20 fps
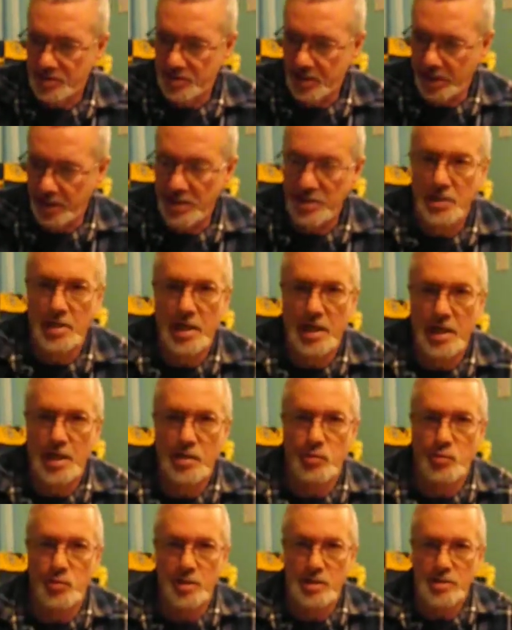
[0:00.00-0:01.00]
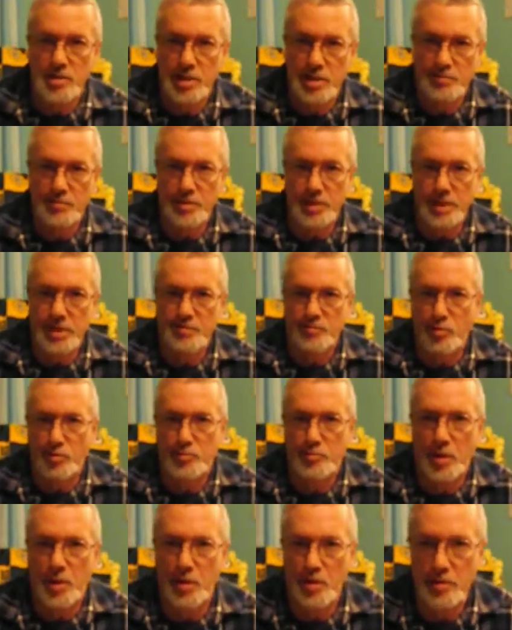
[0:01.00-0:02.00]
saying that I was of an evil
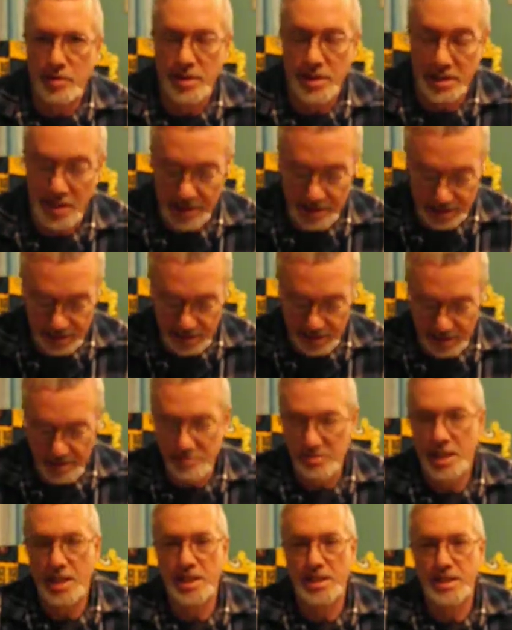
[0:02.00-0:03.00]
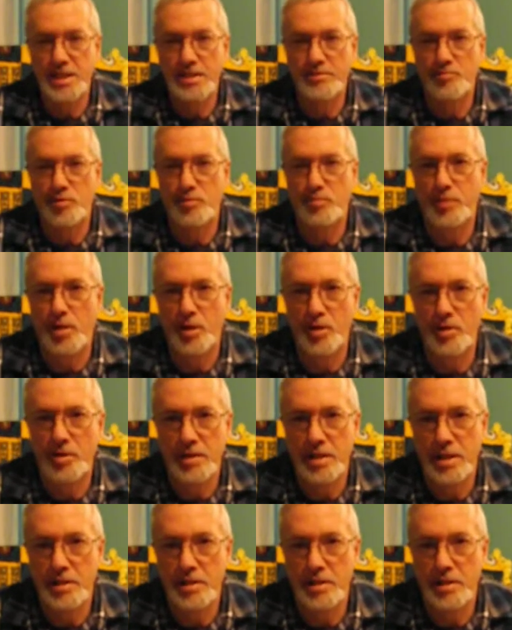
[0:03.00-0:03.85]
party, and I said, I'm not an evil party,